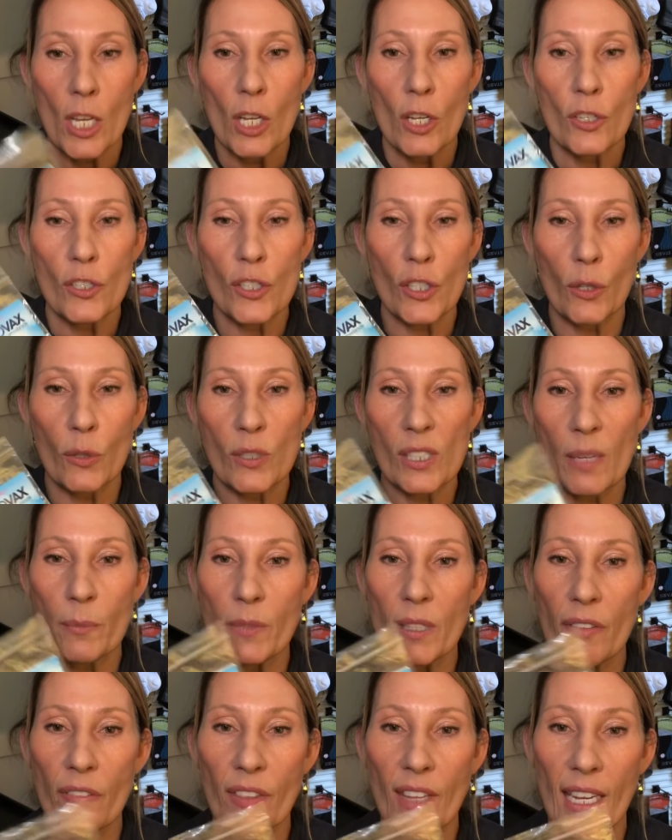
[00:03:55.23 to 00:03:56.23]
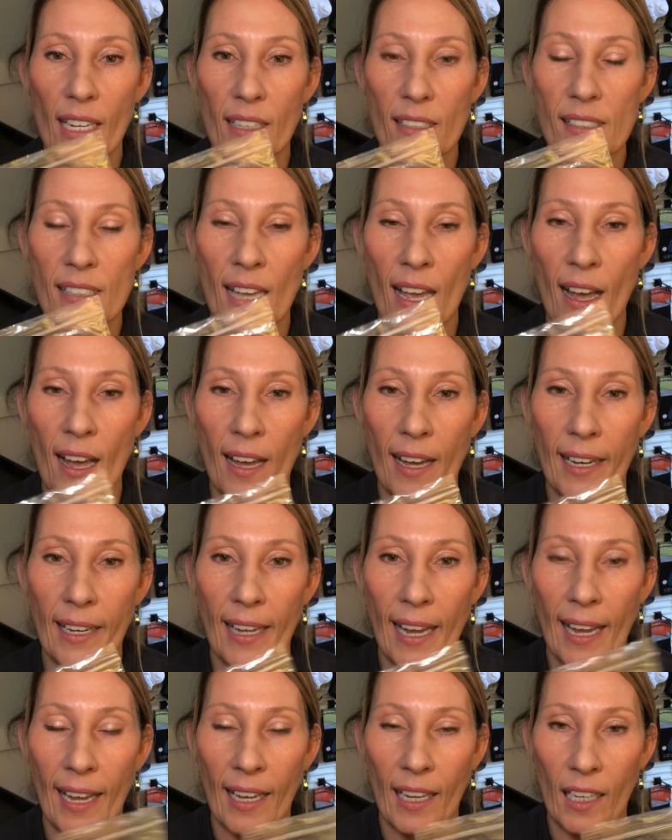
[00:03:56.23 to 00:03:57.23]
So some of the things that I
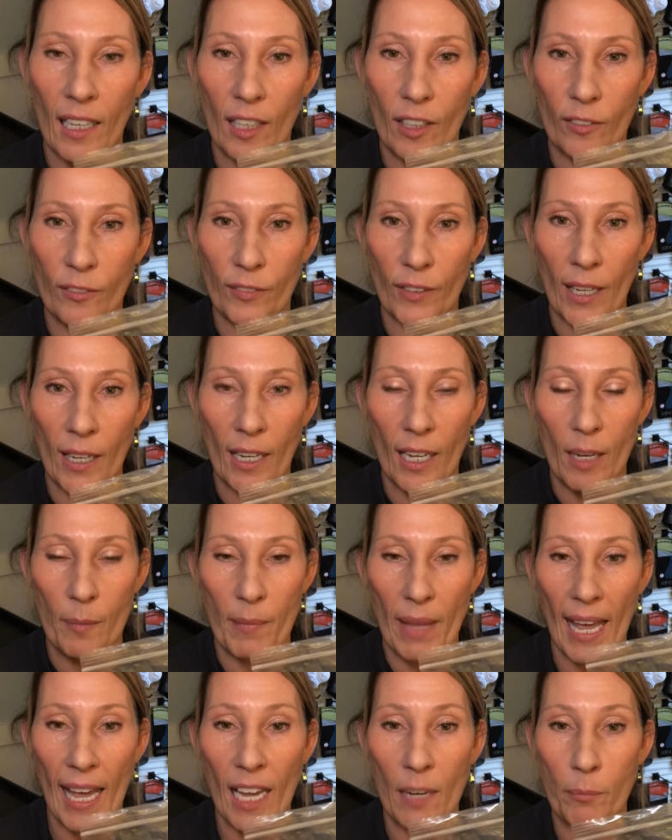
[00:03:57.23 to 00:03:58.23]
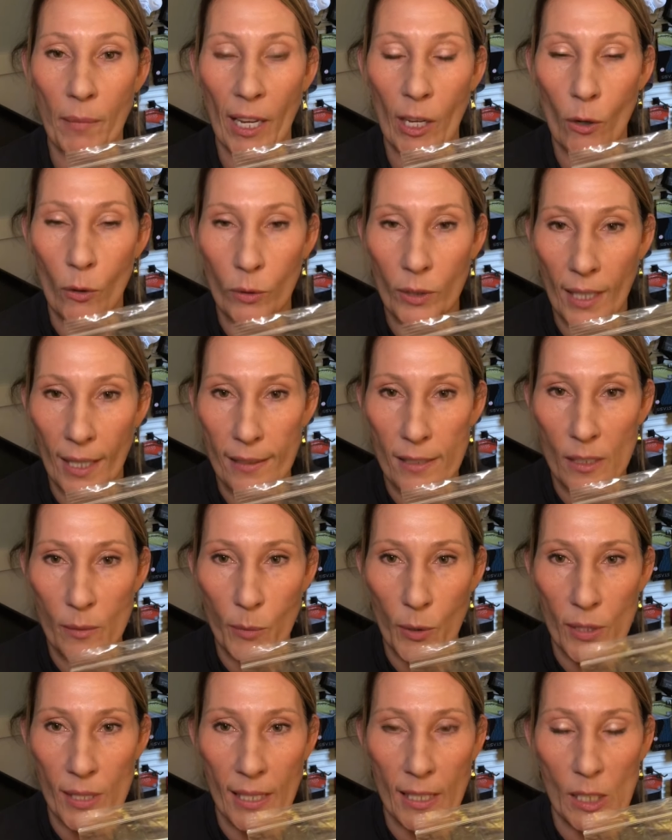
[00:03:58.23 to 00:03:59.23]
have had my own
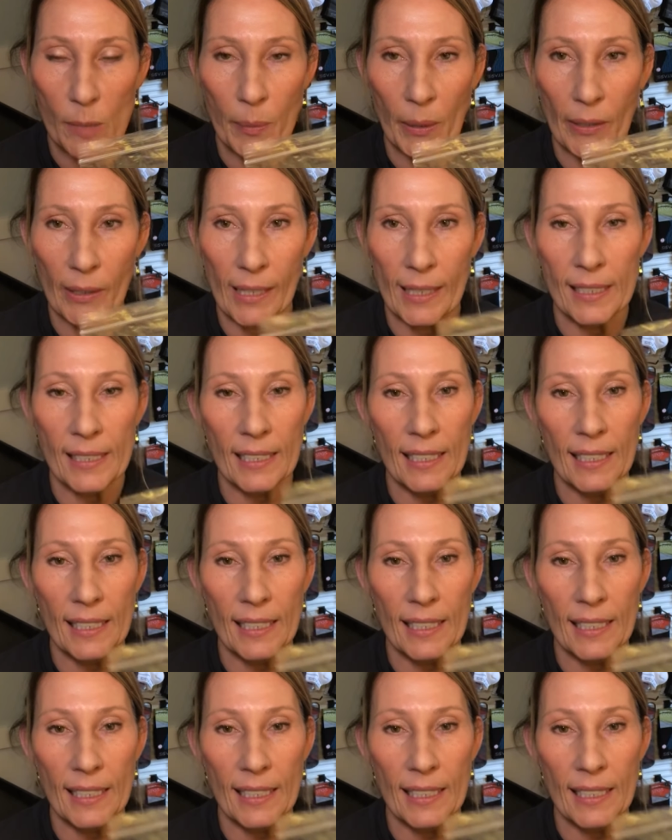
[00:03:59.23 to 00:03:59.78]
customers experience